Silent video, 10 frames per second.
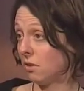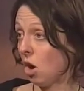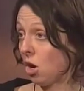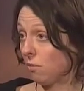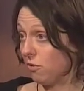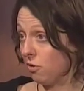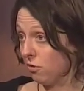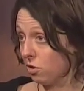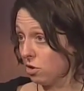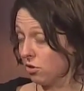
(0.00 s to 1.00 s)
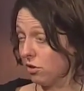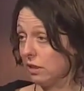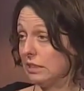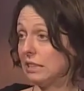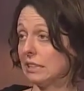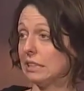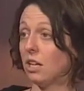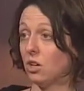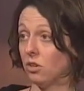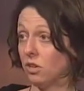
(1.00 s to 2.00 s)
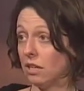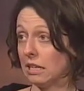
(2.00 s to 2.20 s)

harmful for children 6 and under.